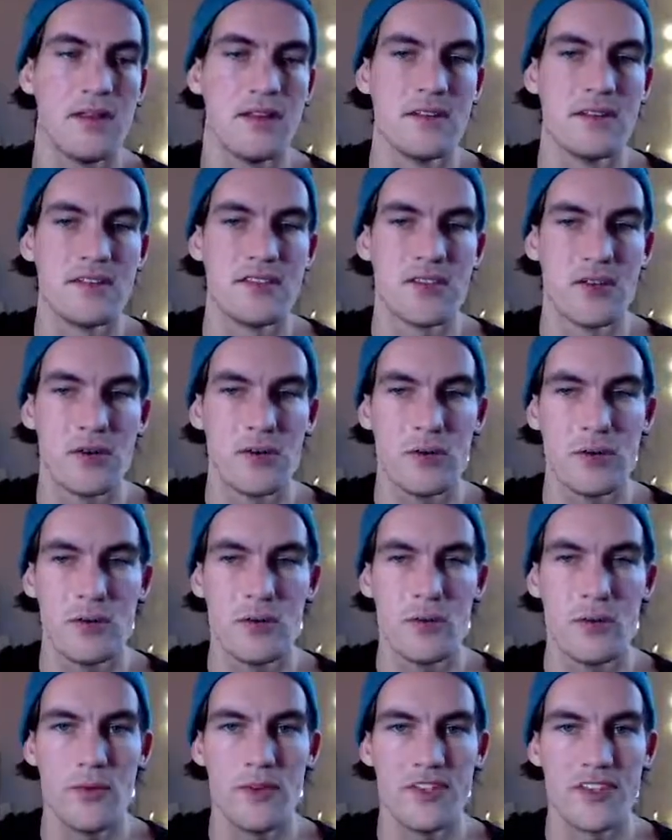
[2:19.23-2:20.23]
So
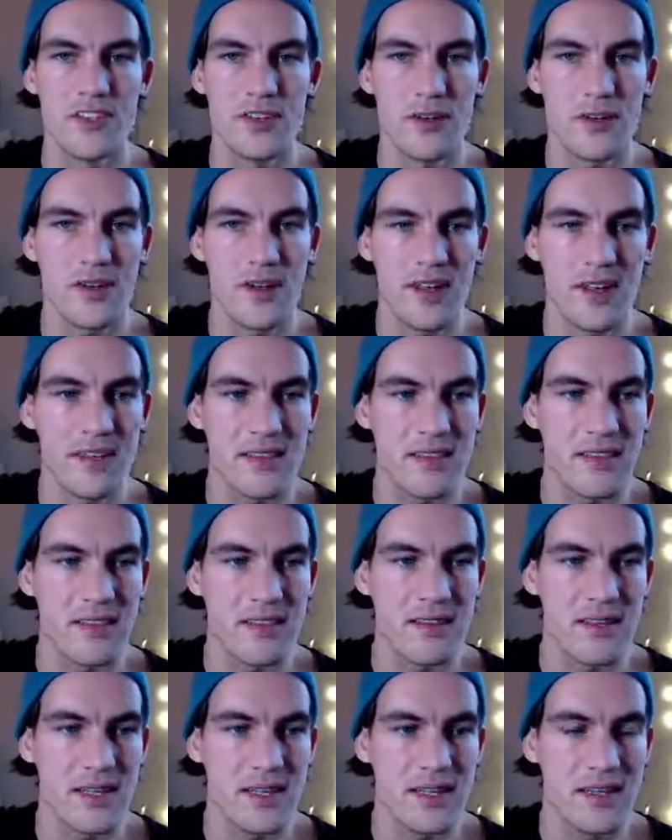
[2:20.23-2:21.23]
we start at
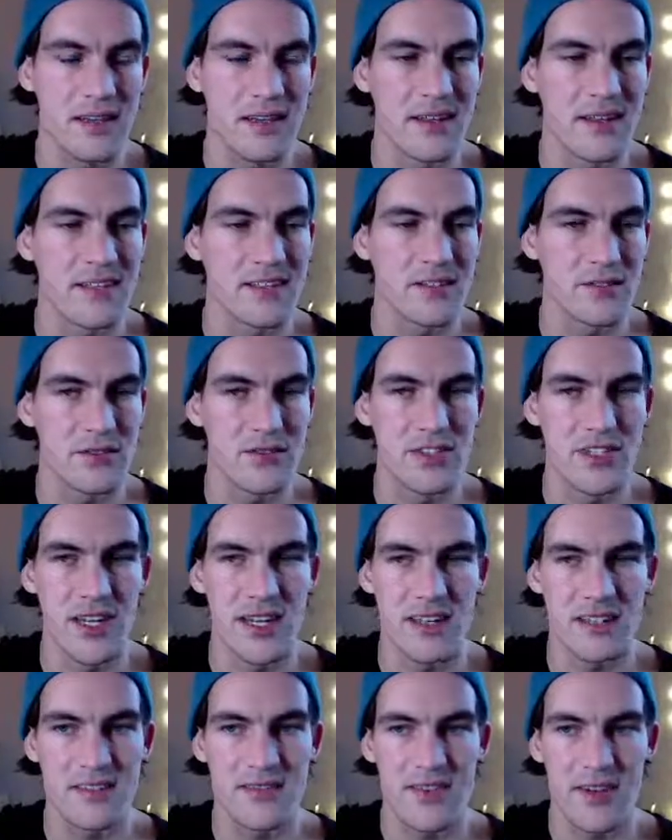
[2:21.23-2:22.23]
the
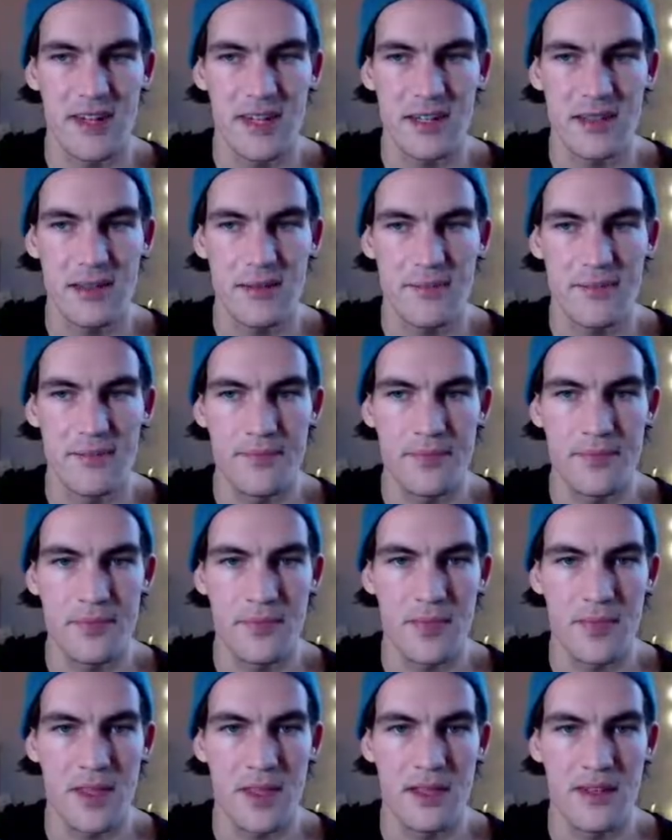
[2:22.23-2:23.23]
index.js file,
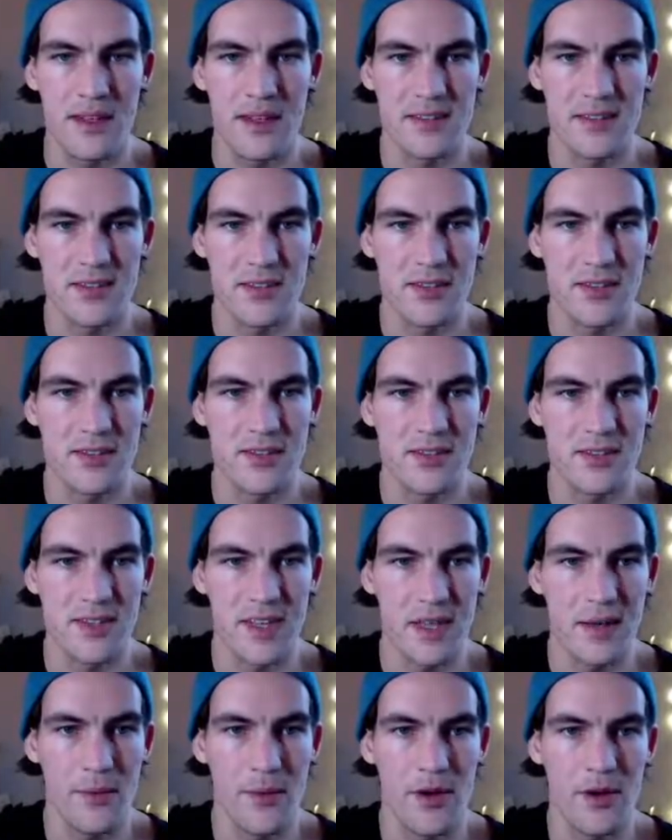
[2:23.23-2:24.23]
and as you can
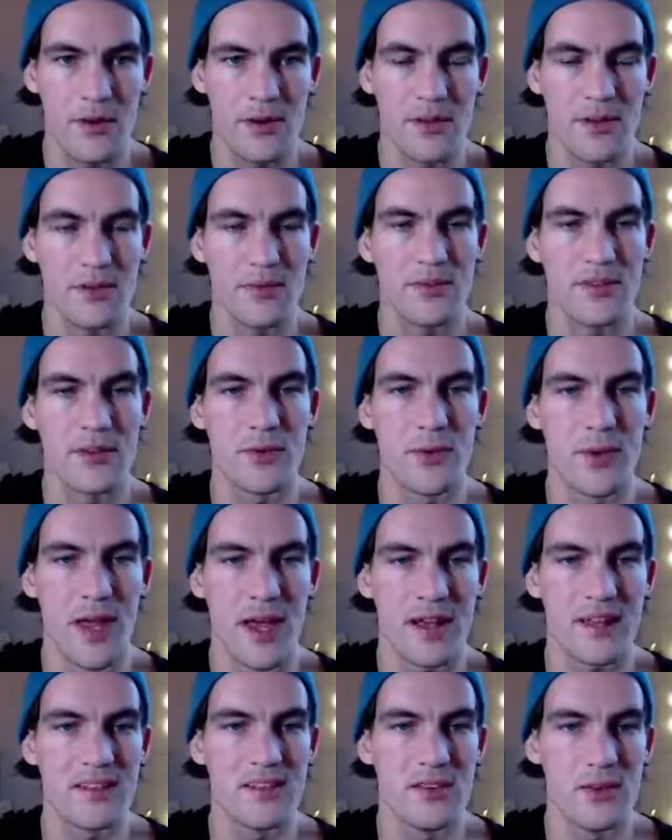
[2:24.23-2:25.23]
see, we are using
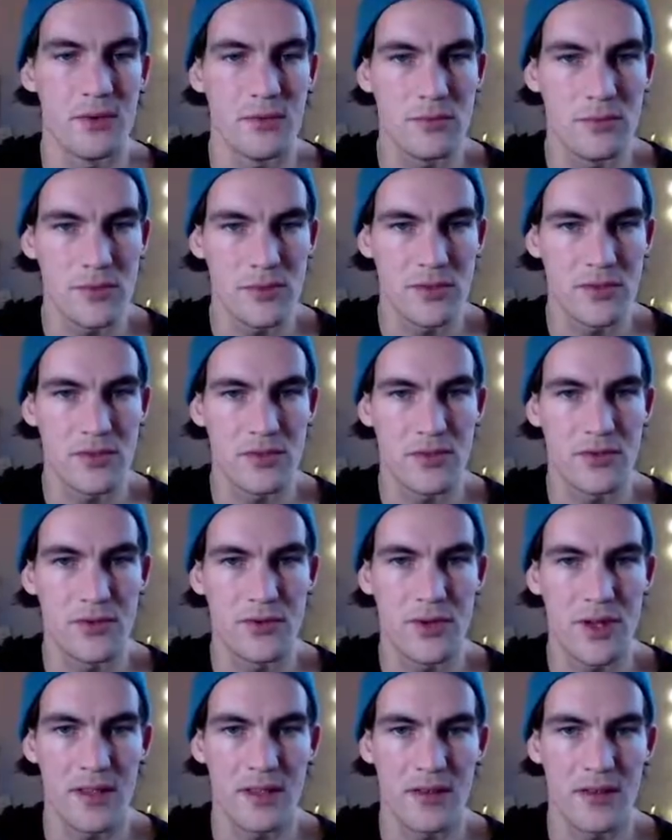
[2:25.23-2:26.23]
ReactDOM to
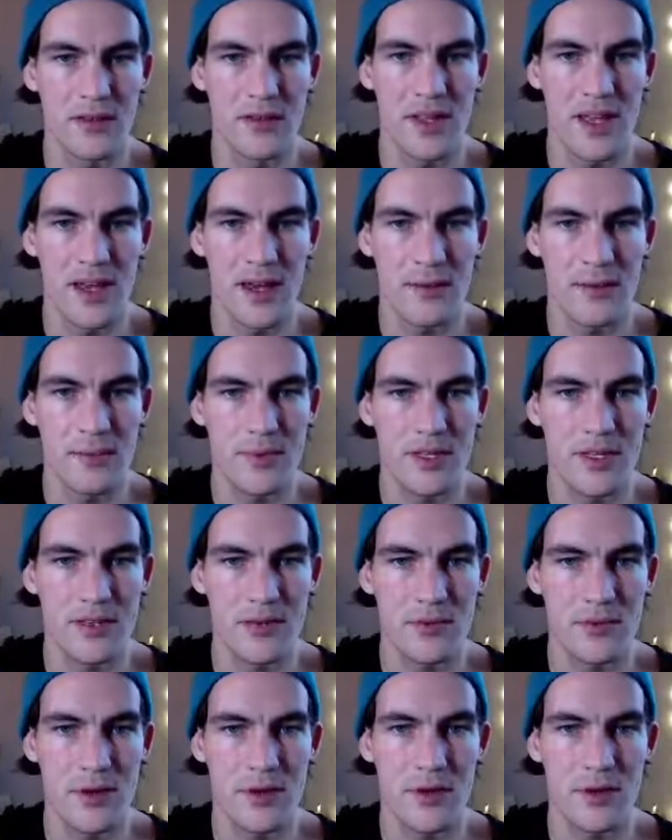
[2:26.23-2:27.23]
render the app
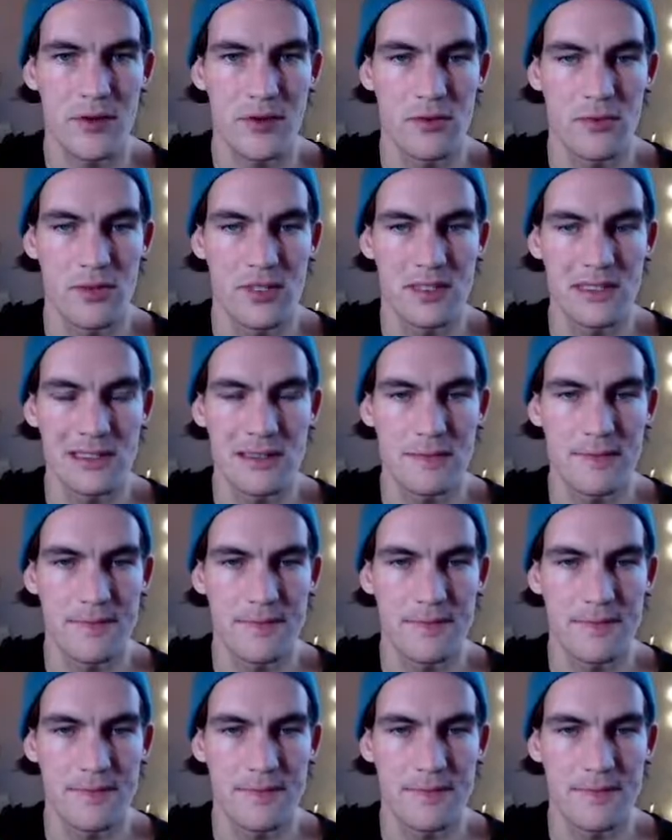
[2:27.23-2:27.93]
into the document.